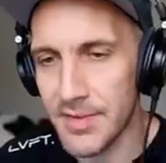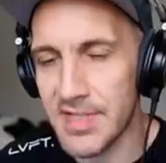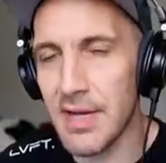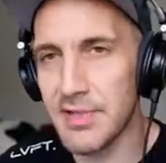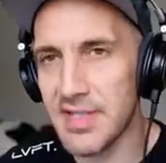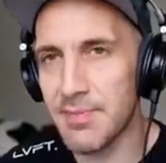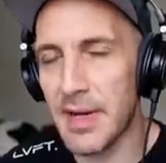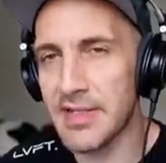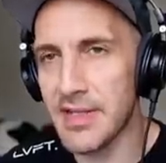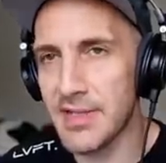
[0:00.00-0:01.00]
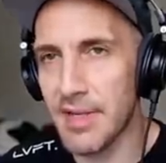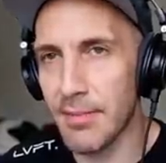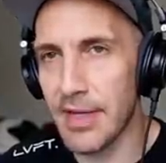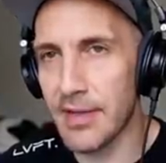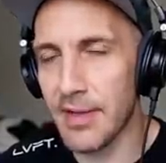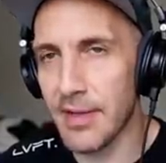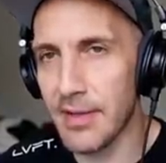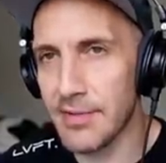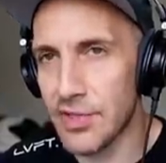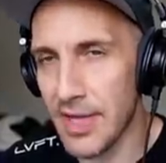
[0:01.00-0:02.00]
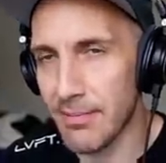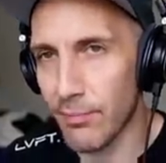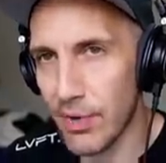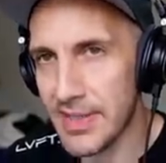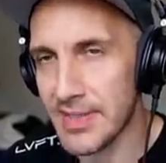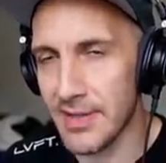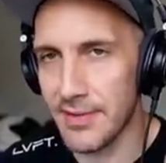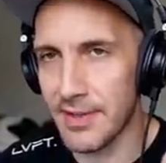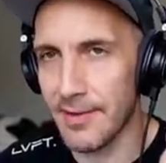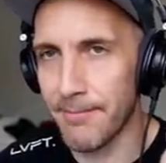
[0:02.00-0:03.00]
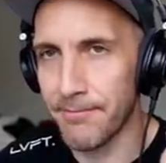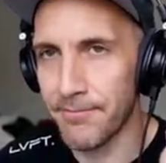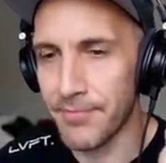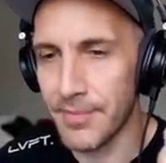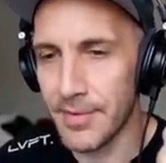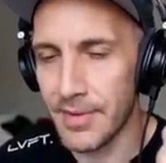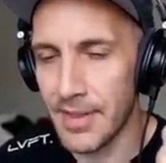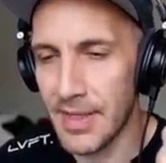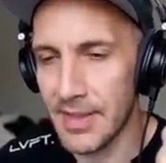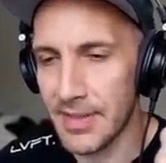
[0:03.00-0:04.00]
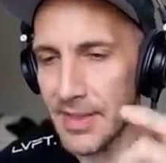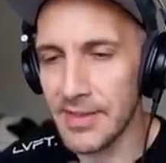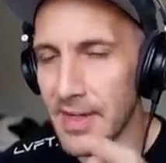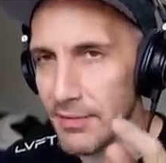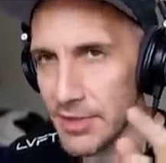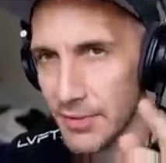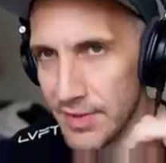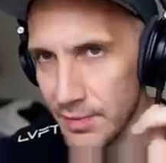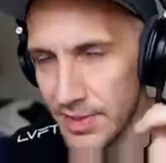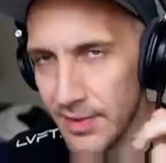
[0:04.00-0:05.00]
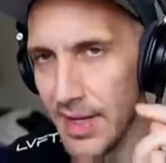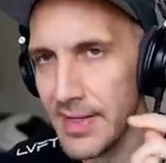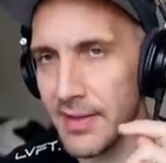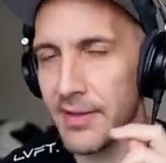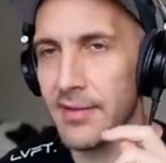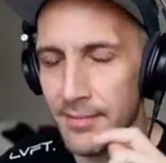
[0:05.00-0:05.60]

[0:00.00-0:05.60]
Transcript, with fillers: See, I was expecting some like djent breakdown there, and they didn't give it to us, which I like.